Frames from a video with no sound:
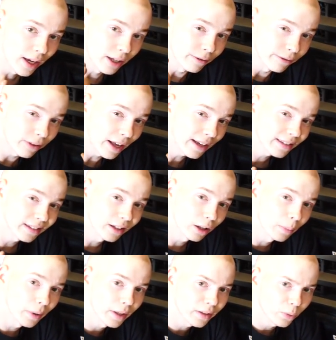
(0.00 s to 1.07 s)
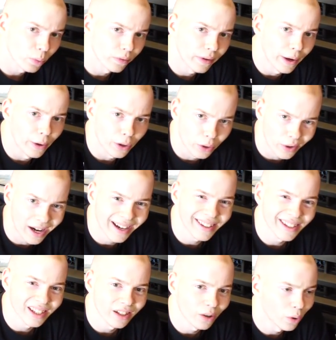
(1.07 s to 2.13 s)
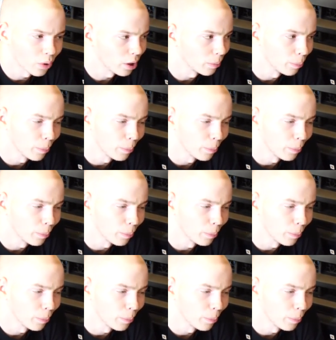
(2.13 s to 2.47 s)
they can flex a little bit without cracking or